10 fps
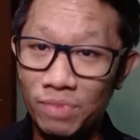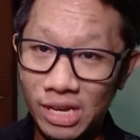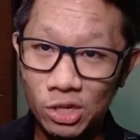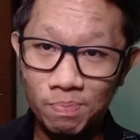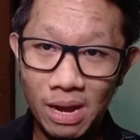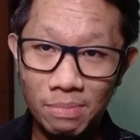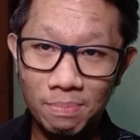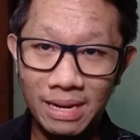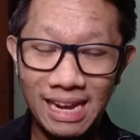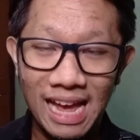it's
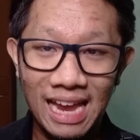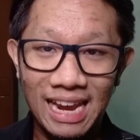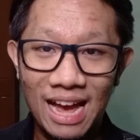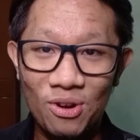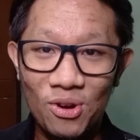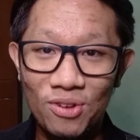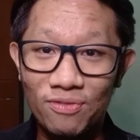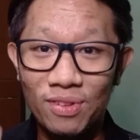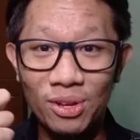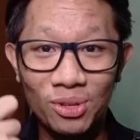probably a lack
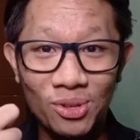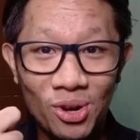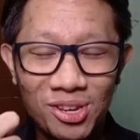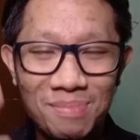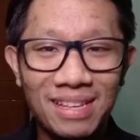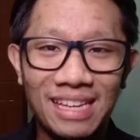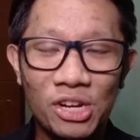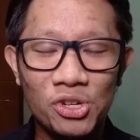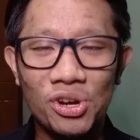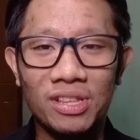of
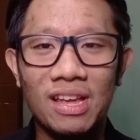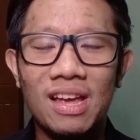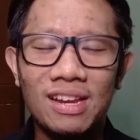documentation,